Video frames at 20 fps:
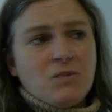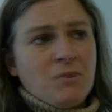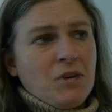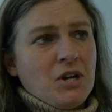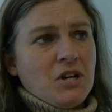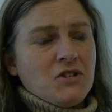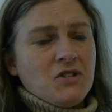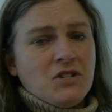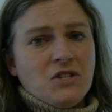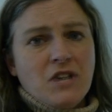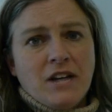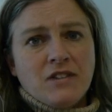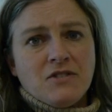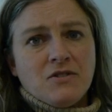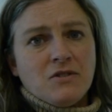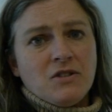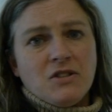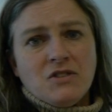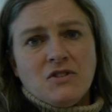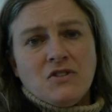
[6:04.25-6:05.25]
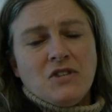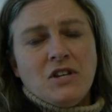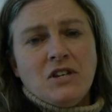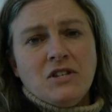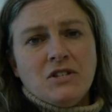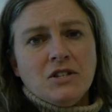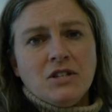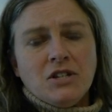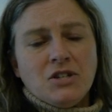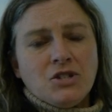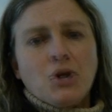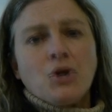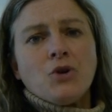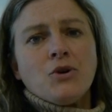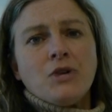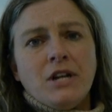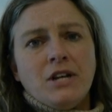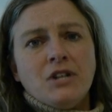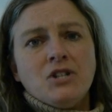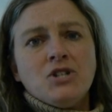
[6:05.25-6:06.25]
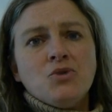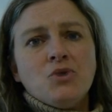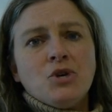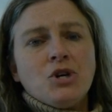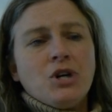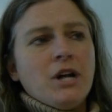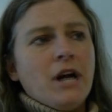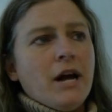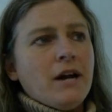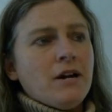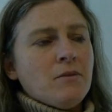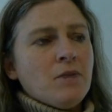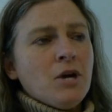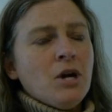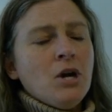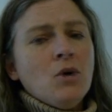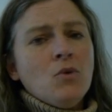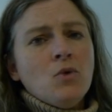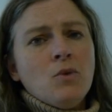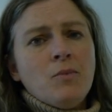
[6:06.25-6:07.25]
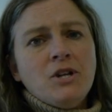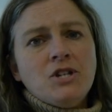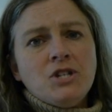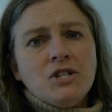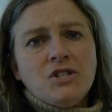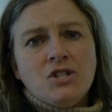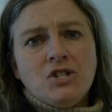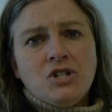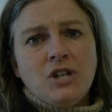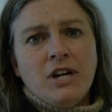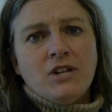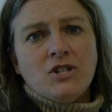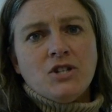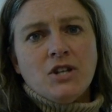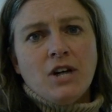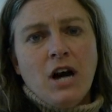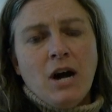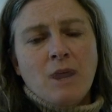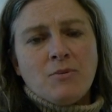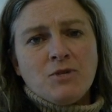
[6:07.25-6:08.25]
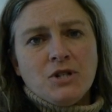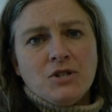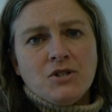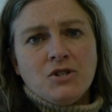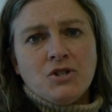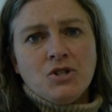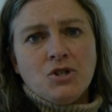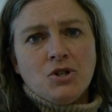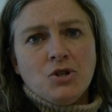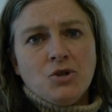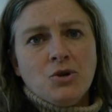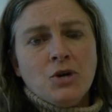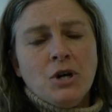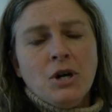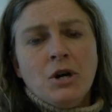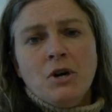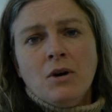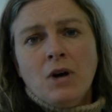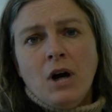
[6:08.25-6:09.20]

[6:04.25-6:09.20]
because this is easily turned into a good item, would be just to change the options to